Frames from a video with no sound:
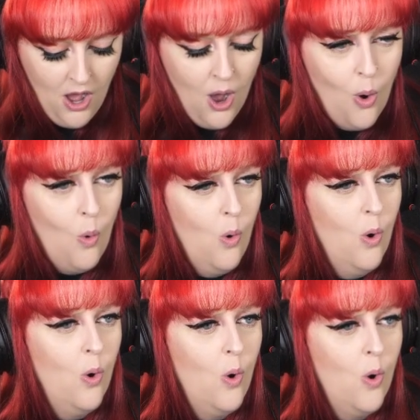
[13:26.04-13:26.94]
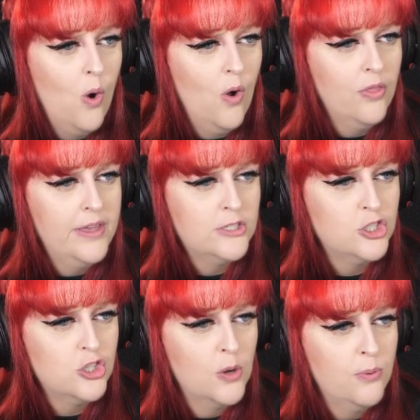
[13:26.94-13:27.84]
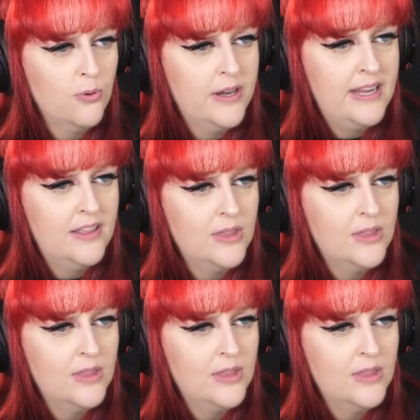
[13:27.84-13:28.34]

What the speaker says: Oh, they're so pretty,